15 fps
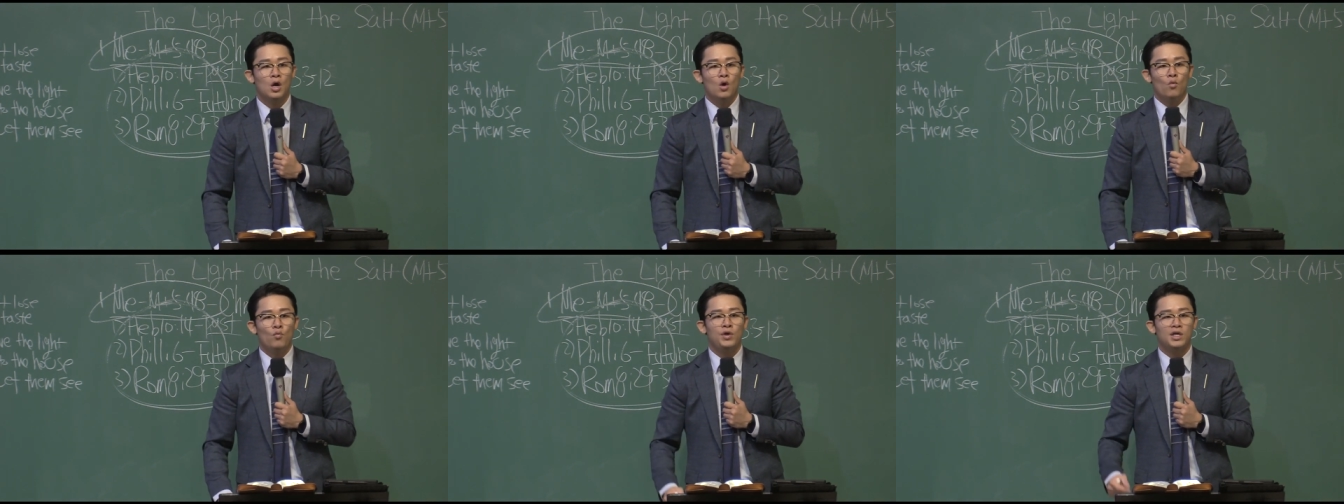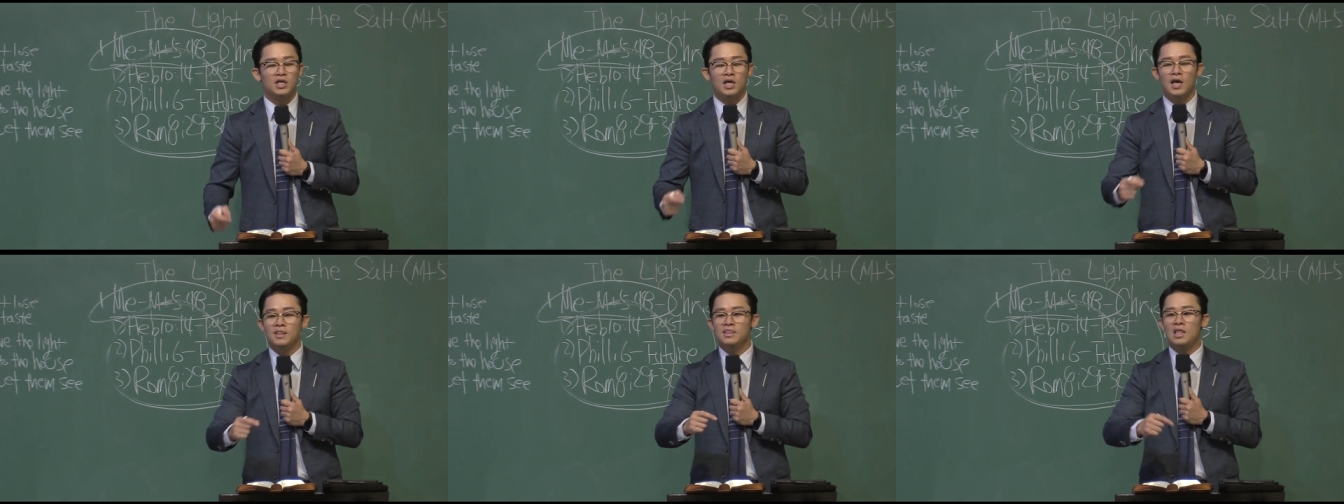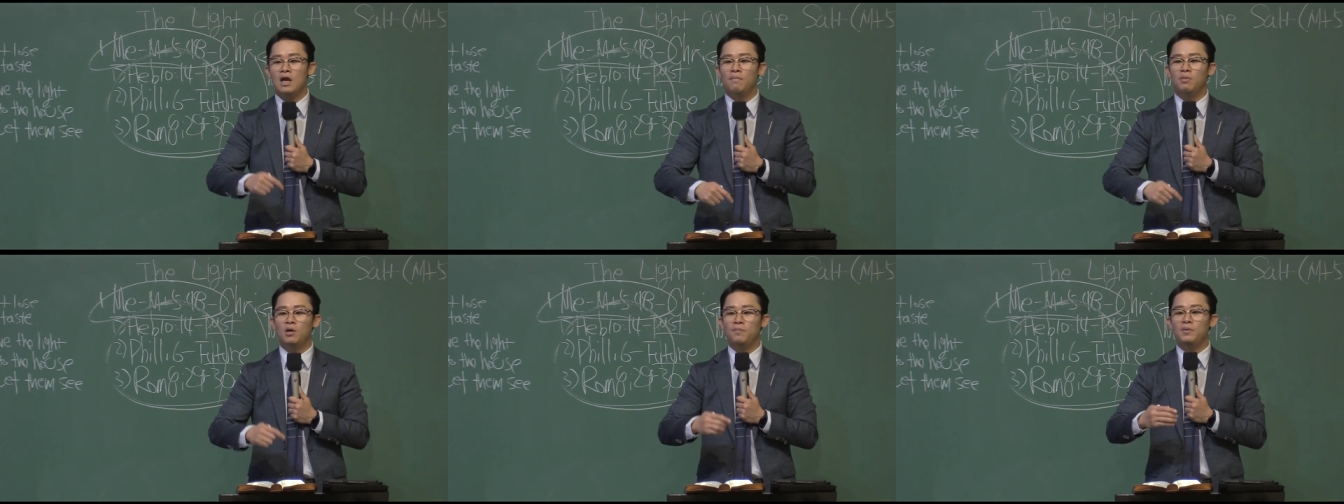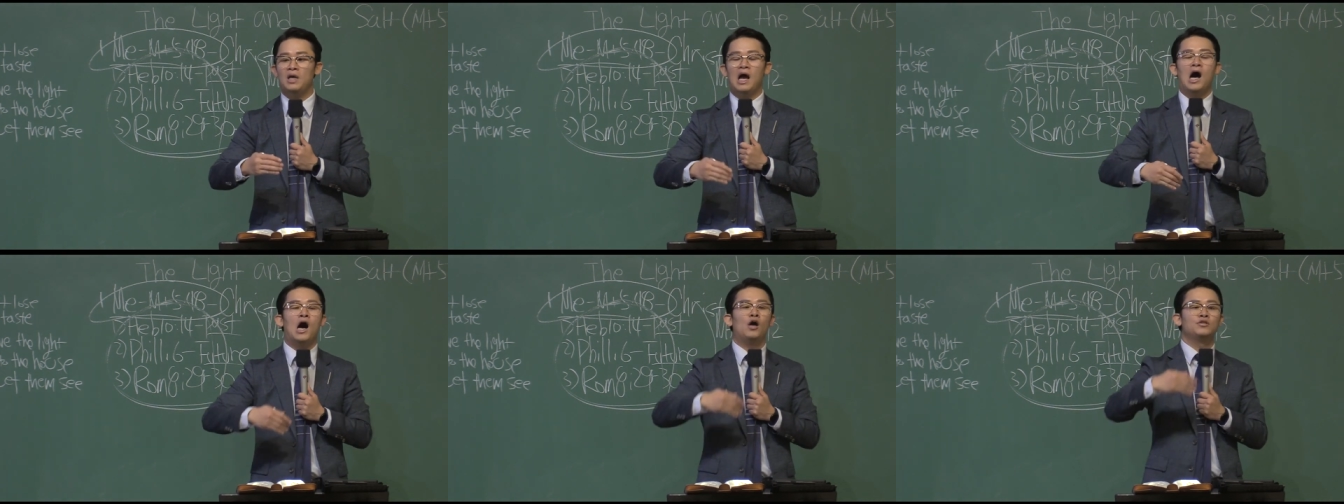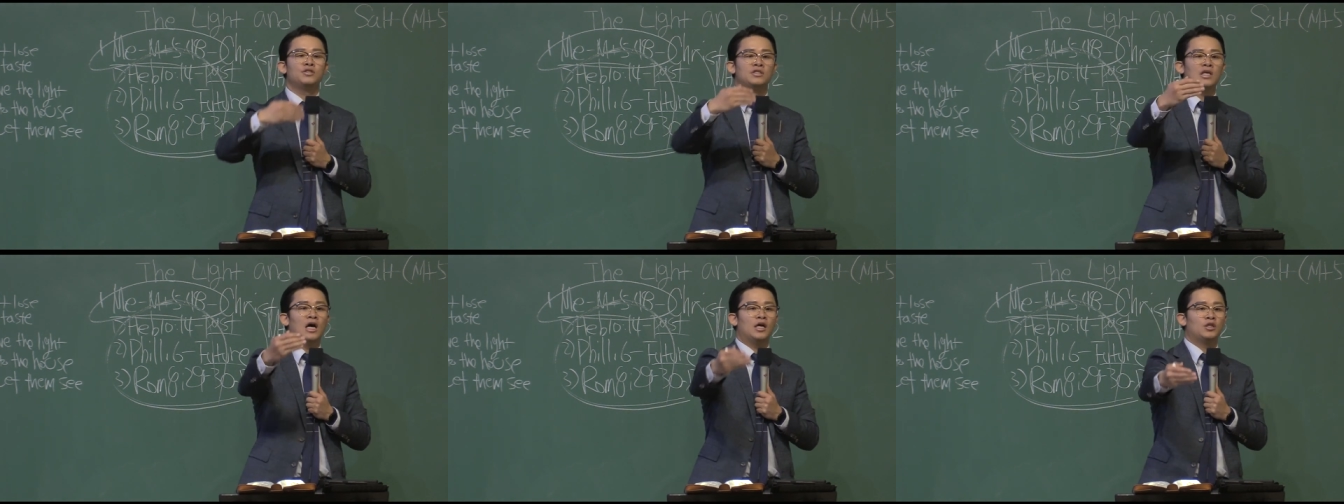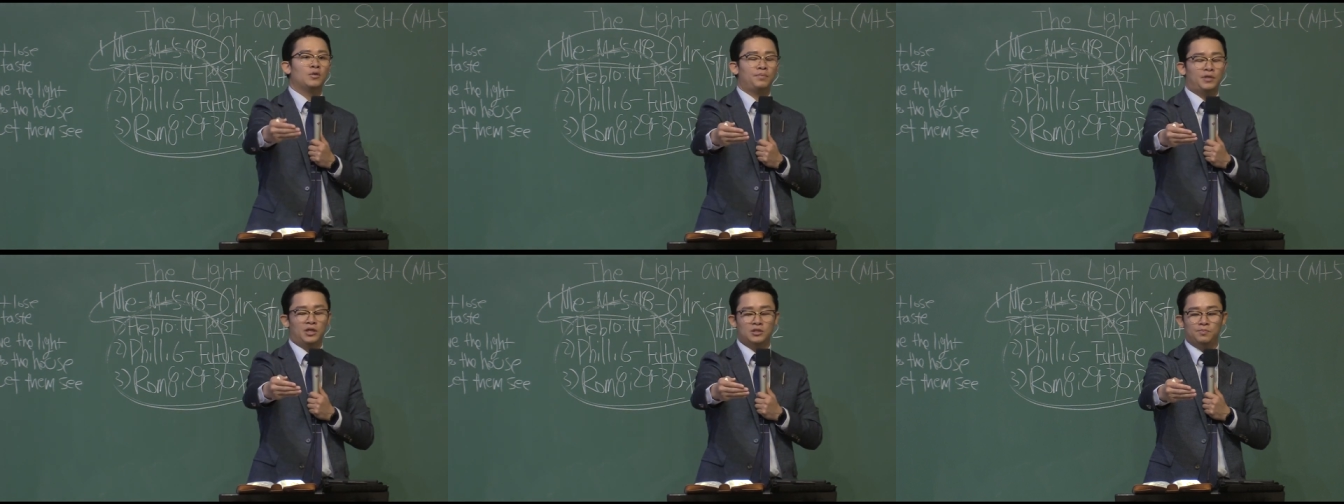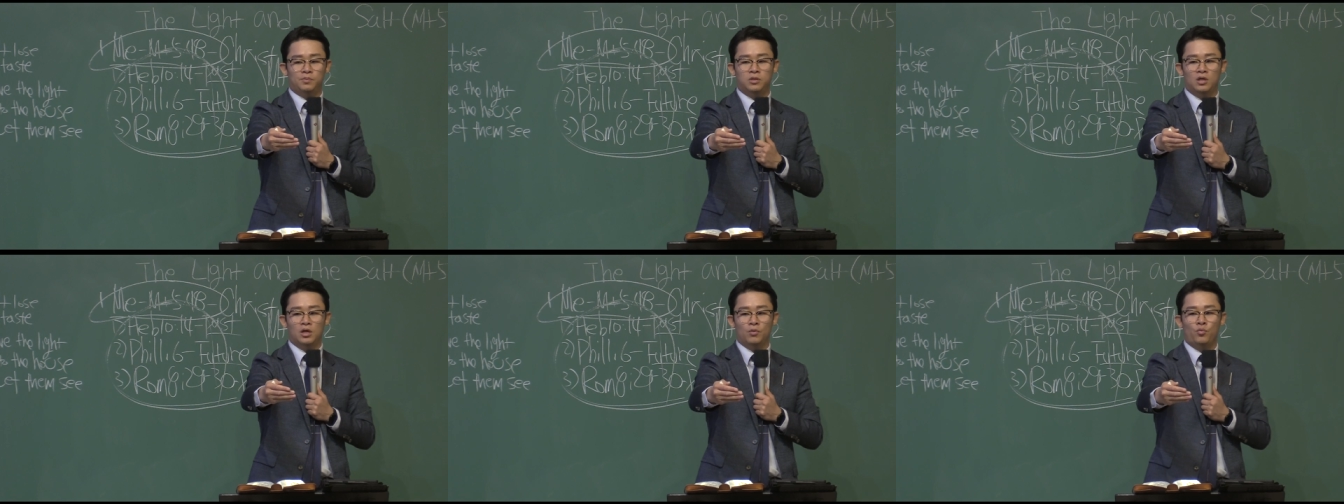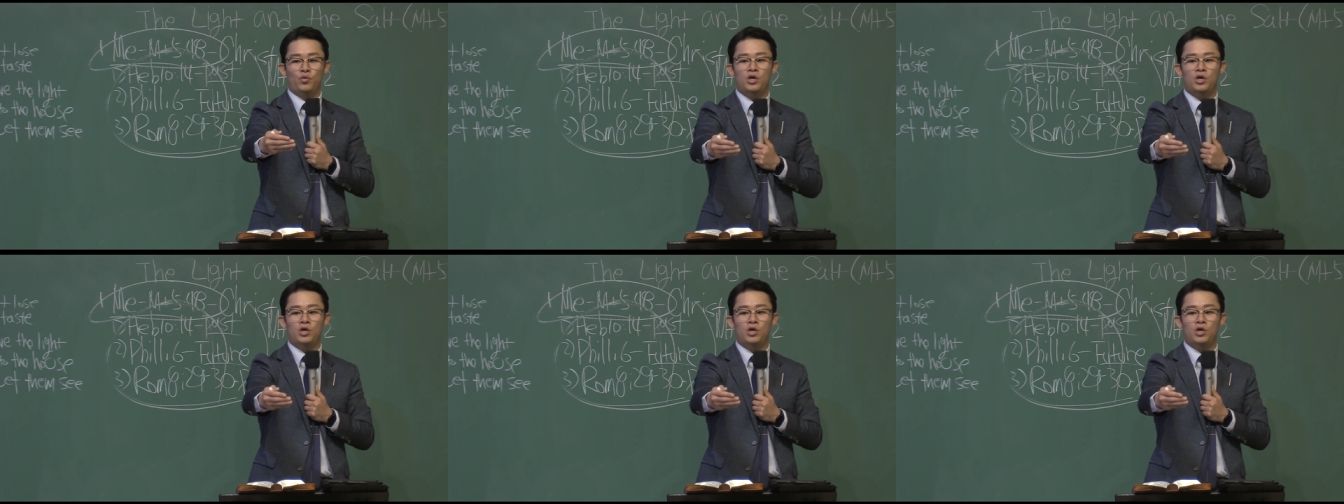We can never be outside of His plan.